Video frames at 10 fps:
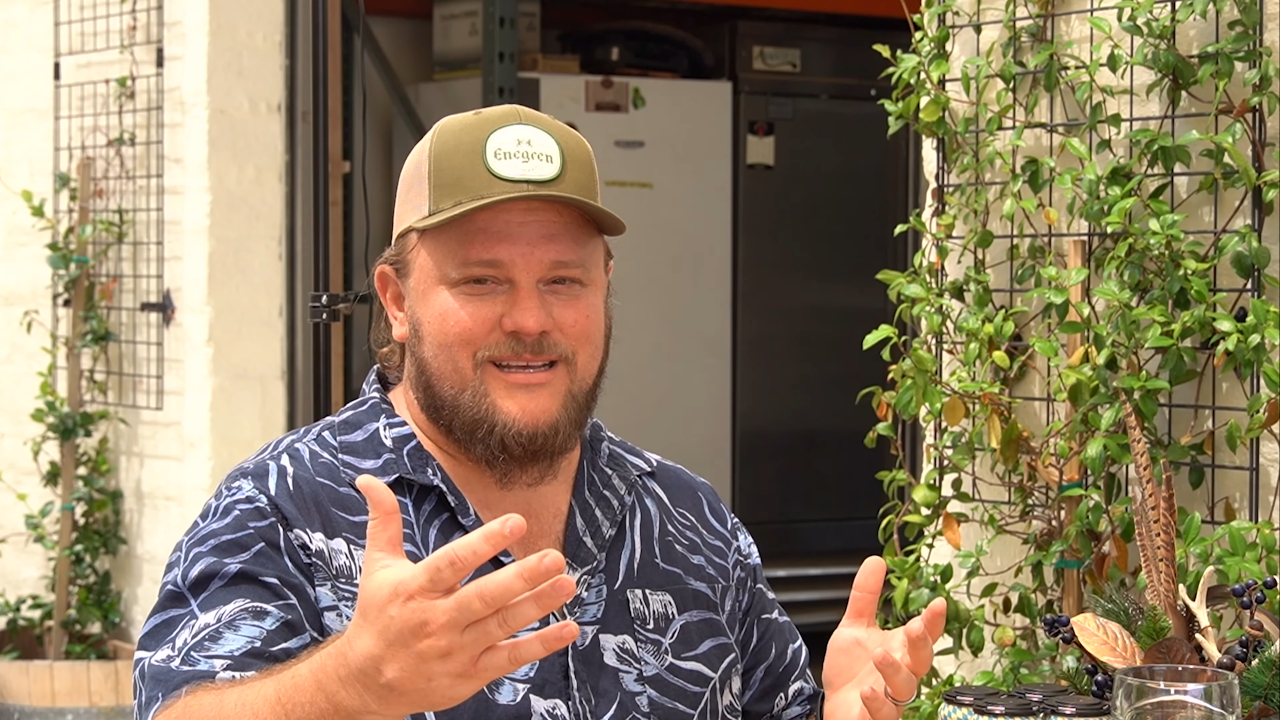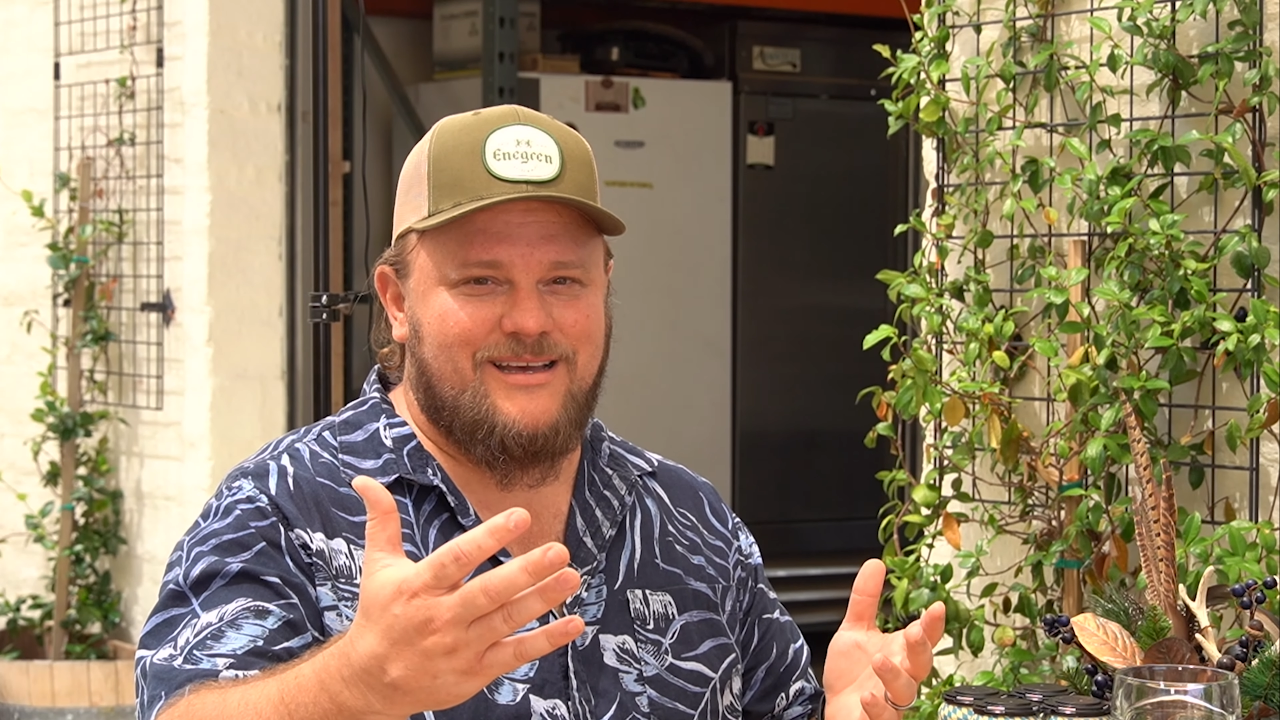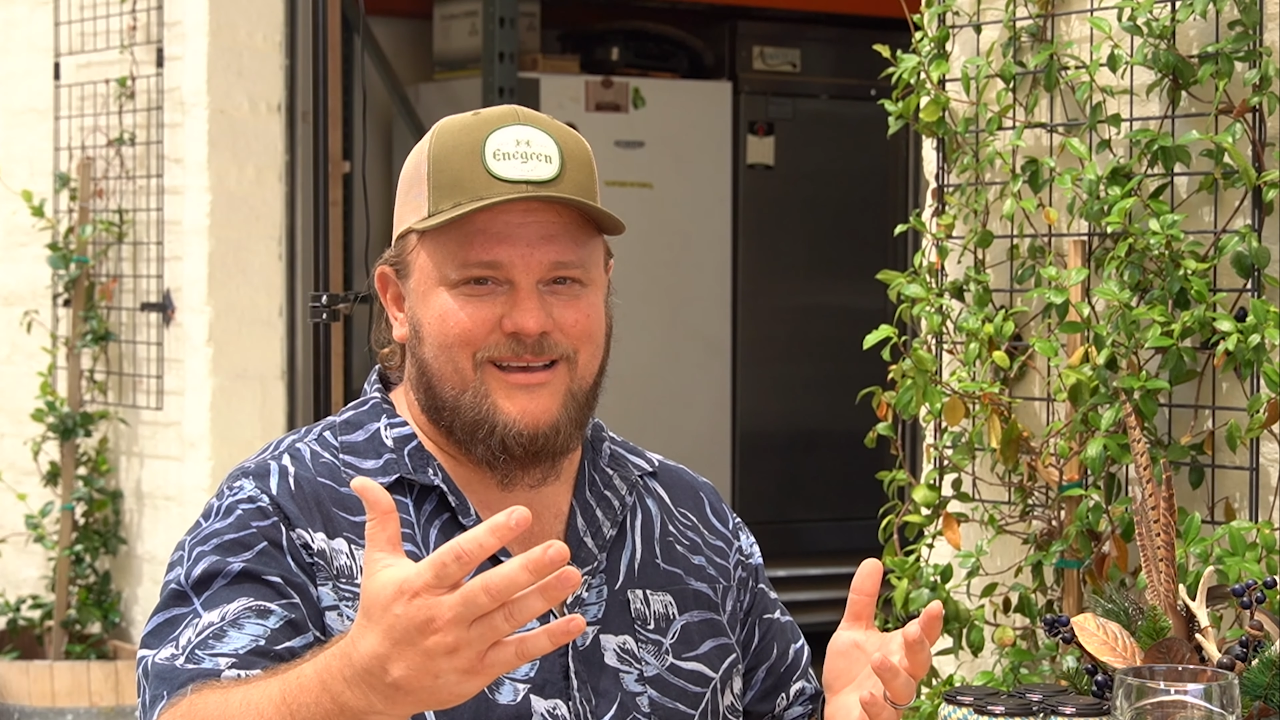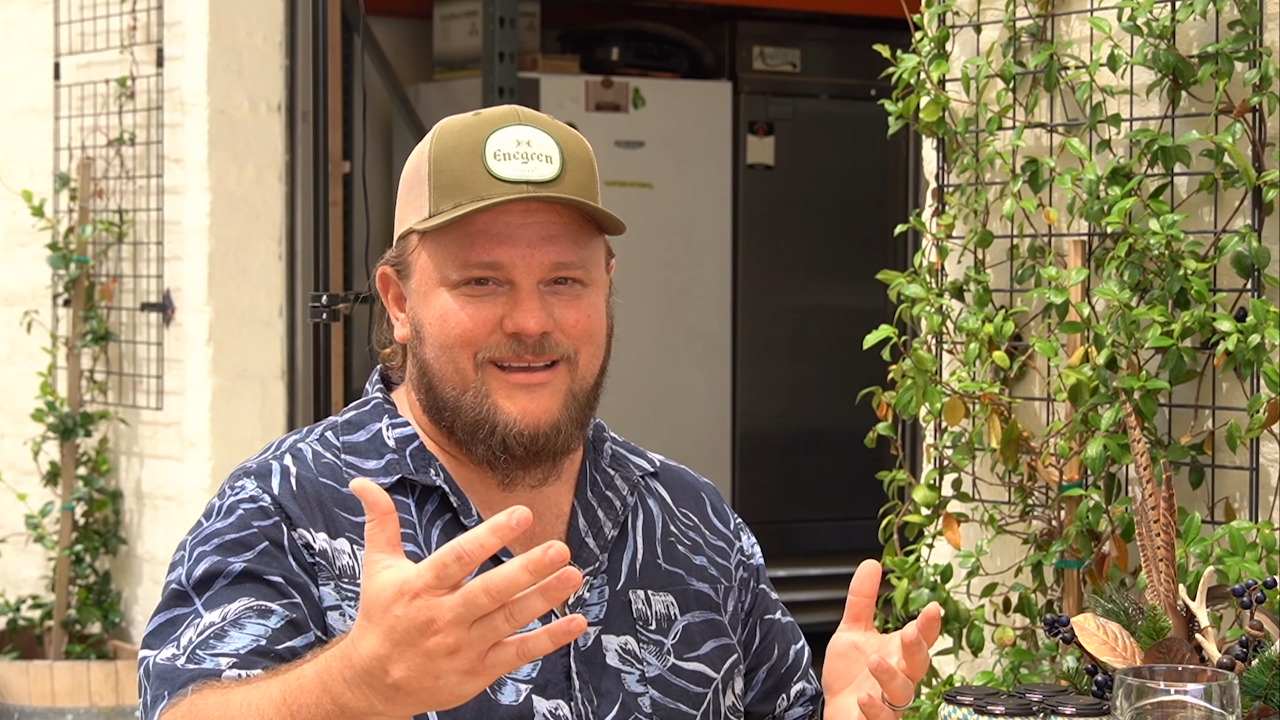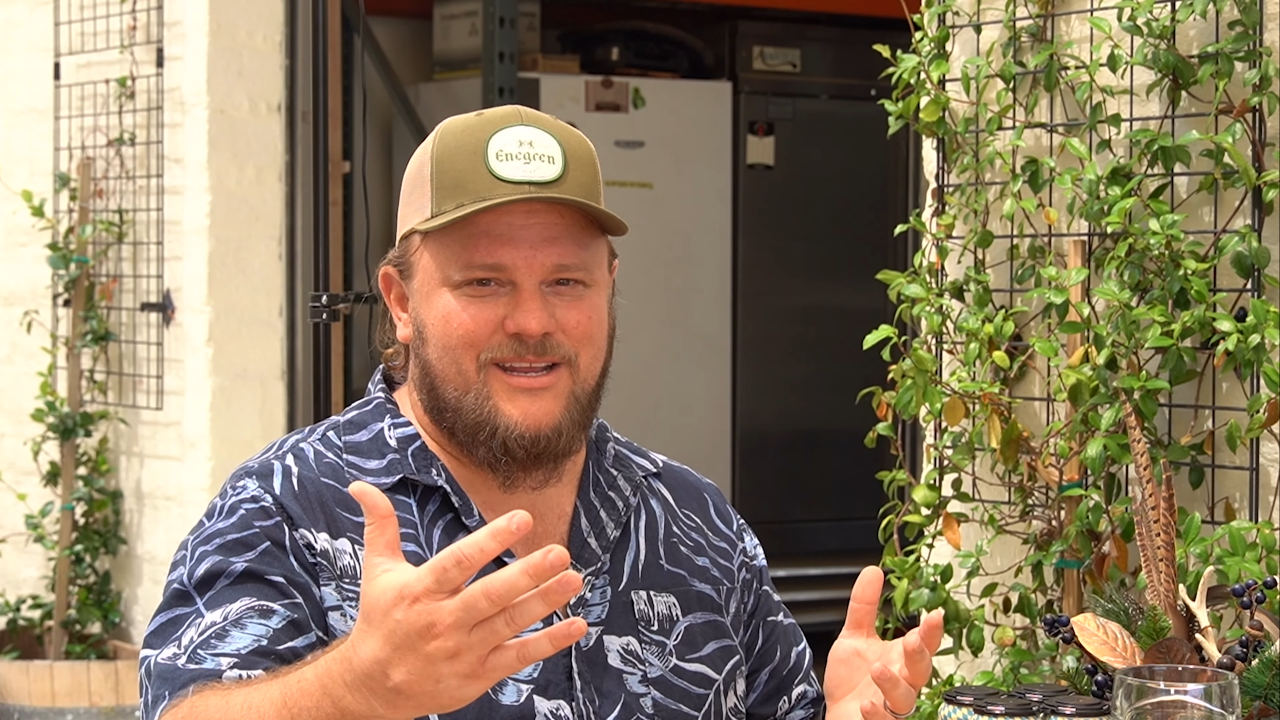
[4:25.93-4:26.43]

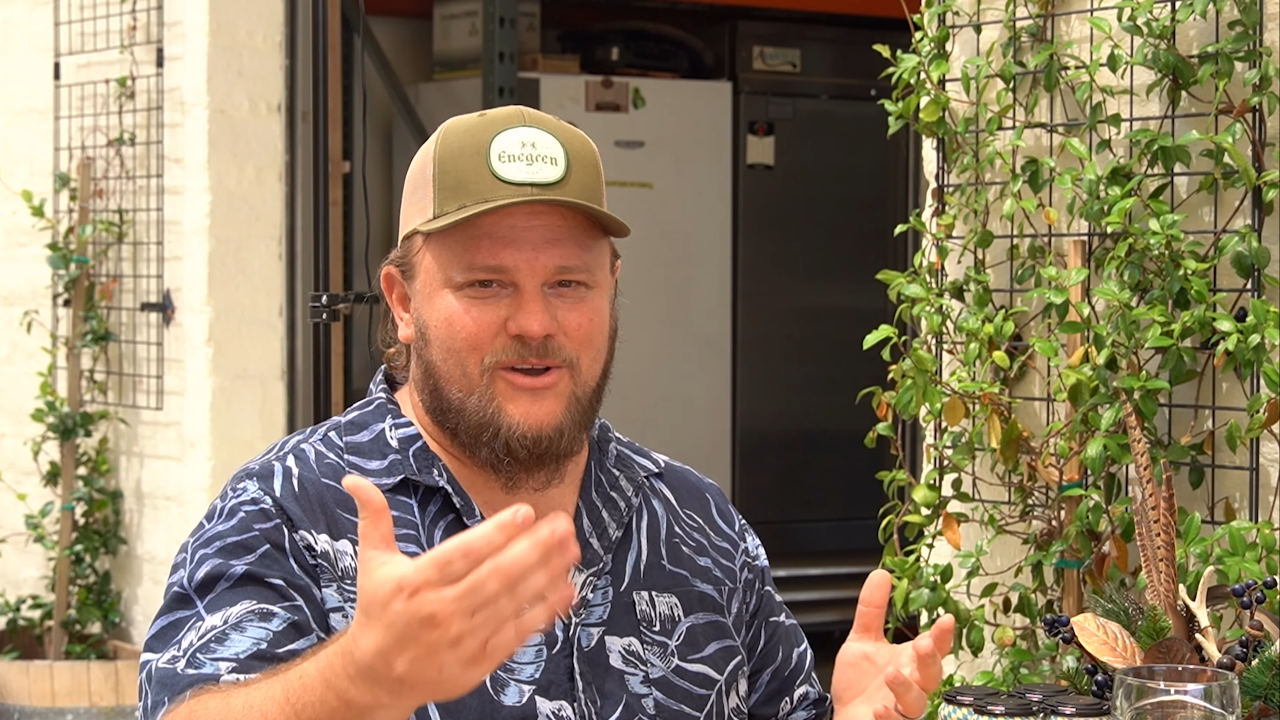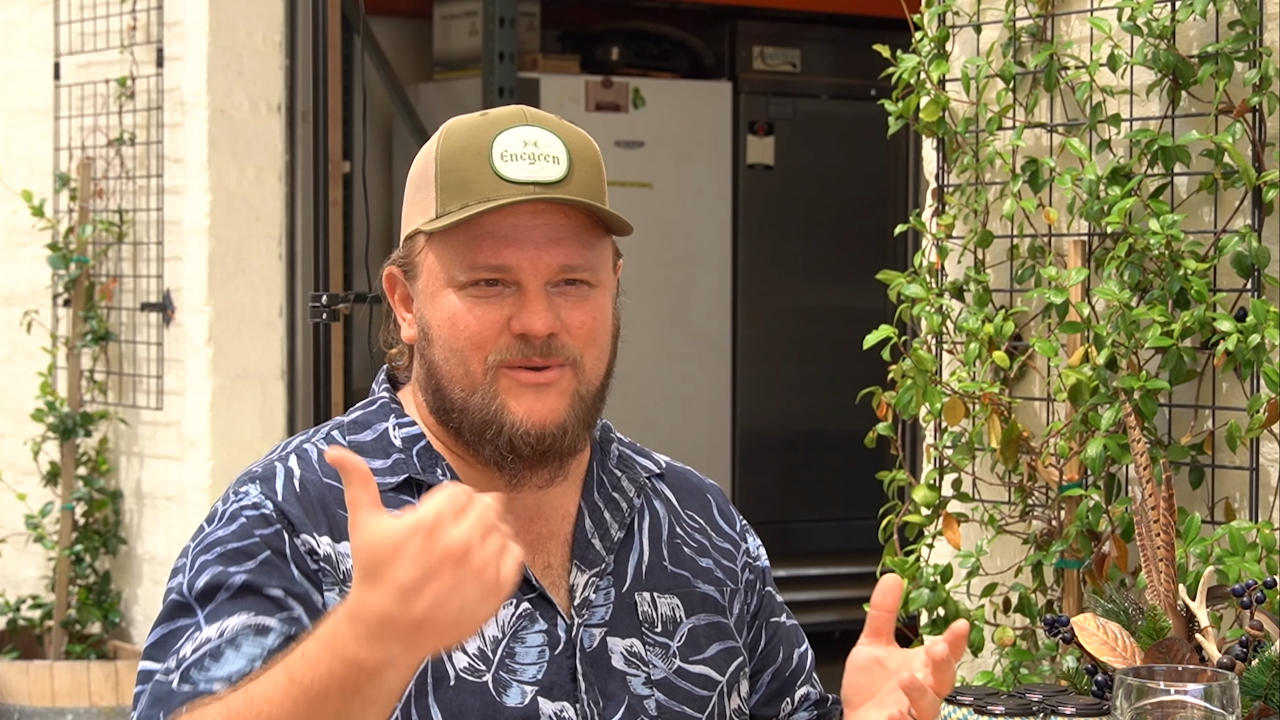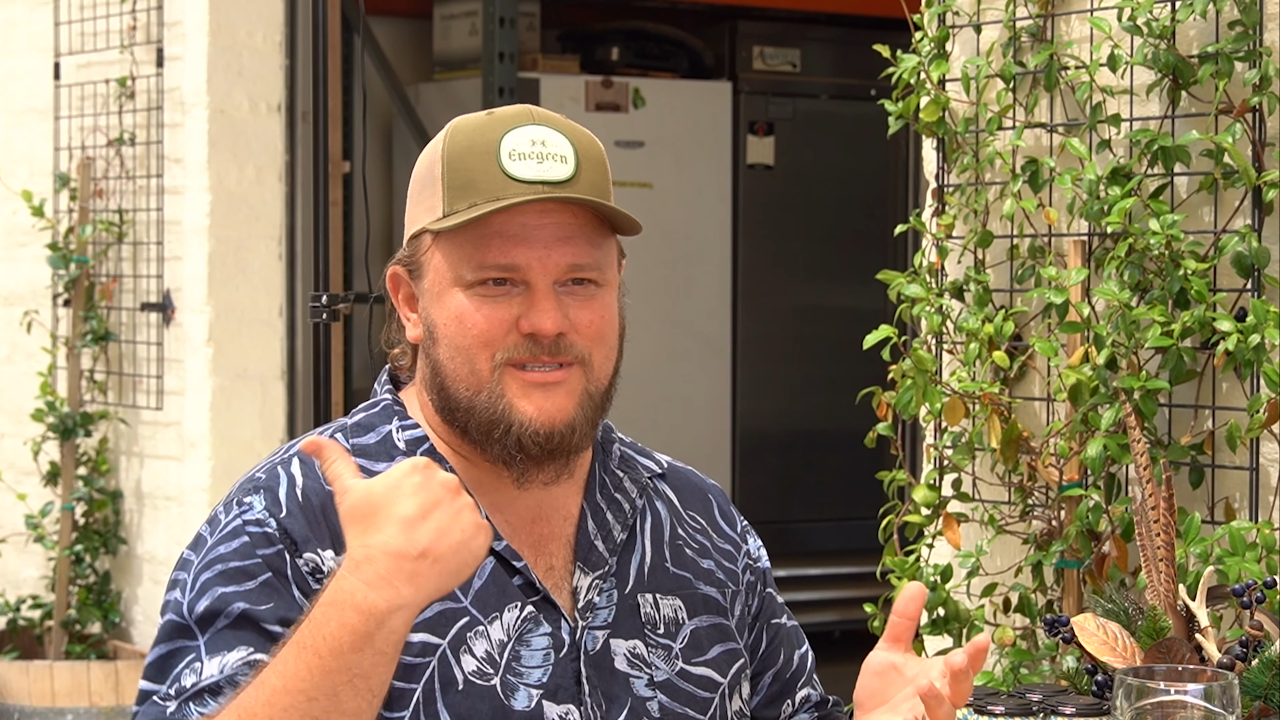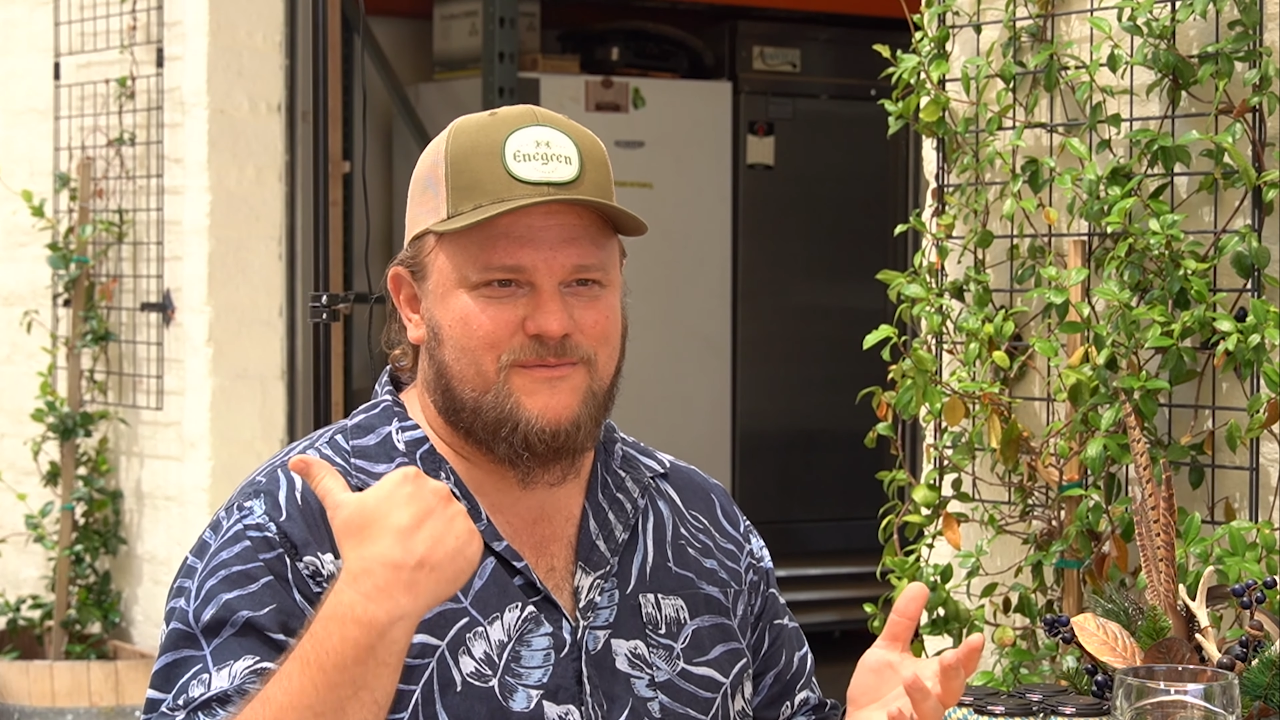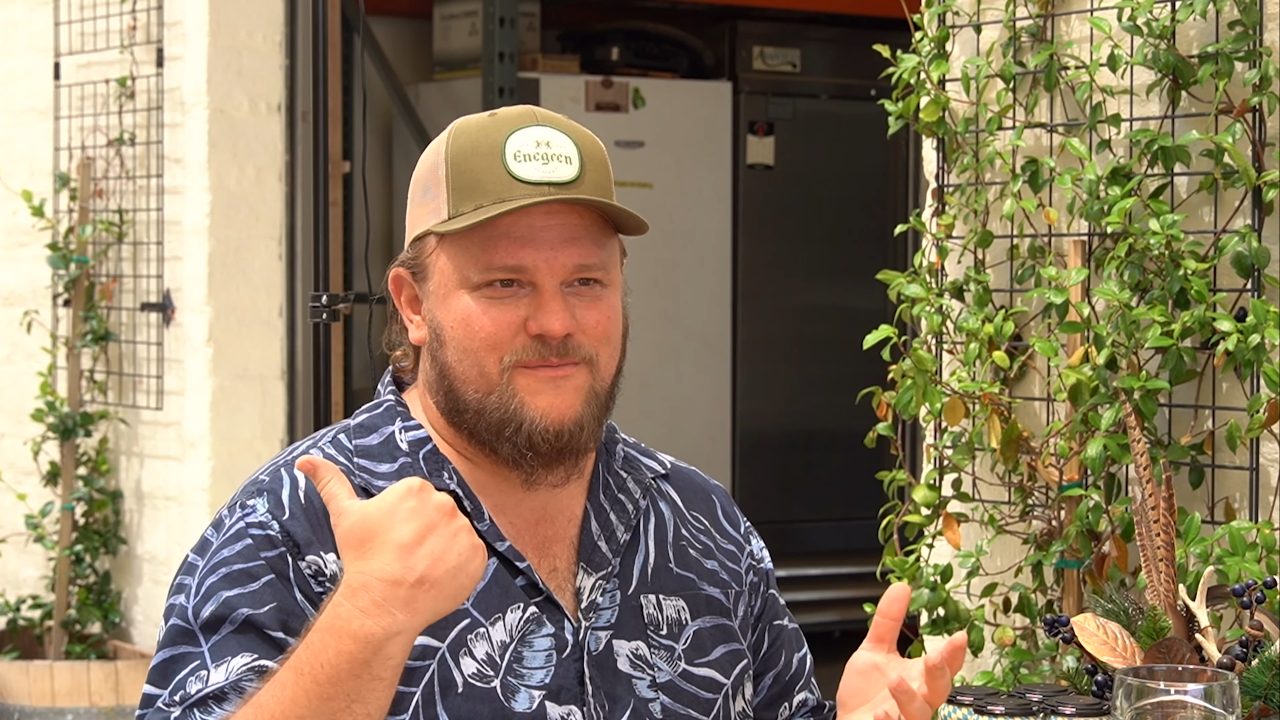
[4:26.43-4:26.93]

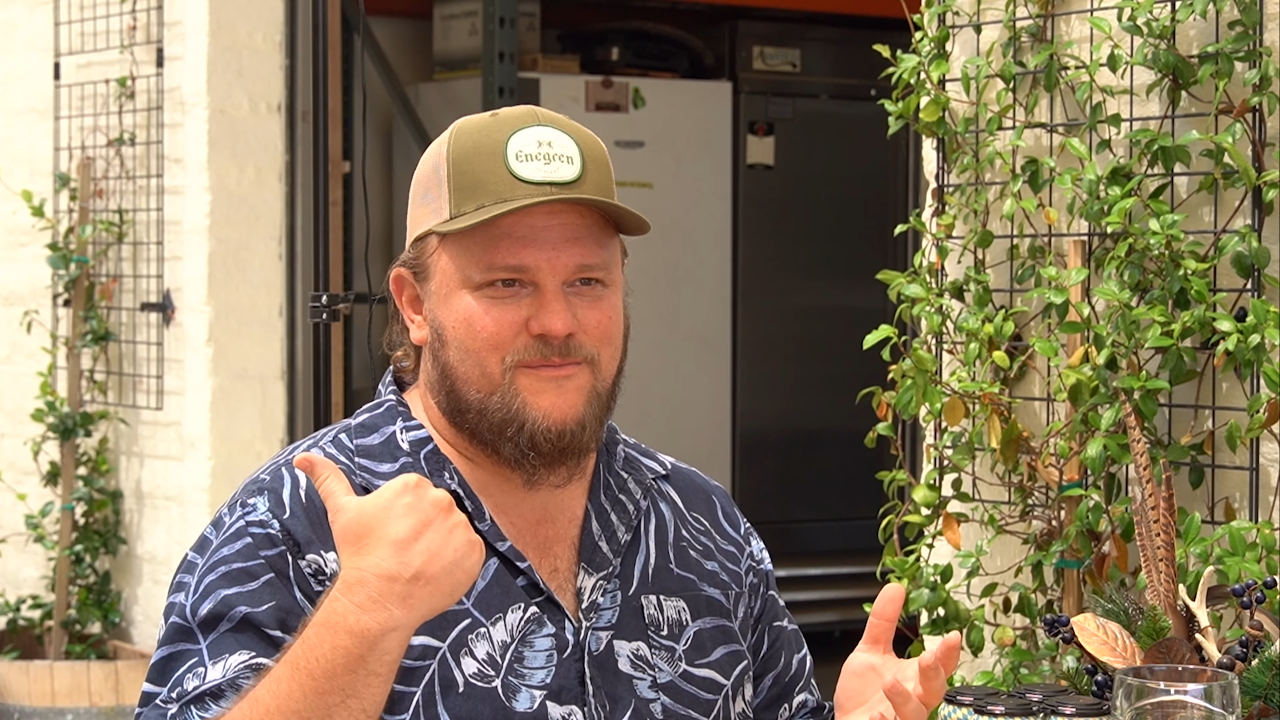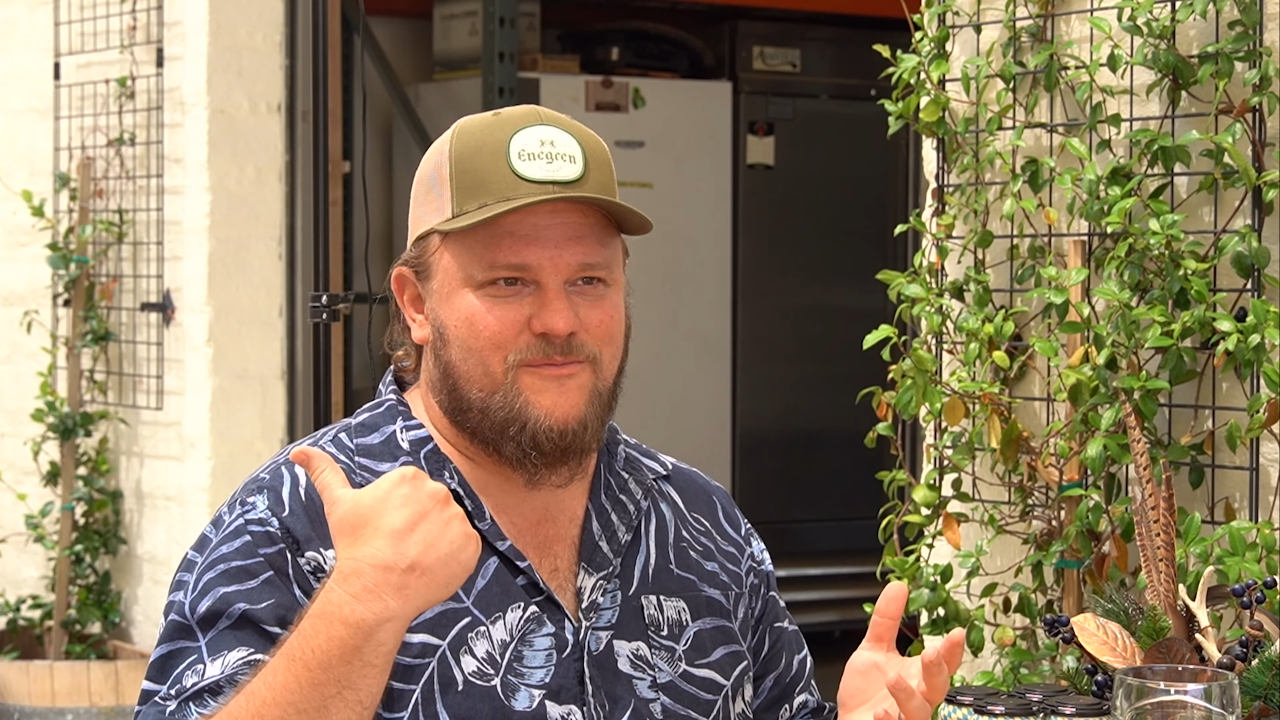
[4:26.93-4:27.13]
it's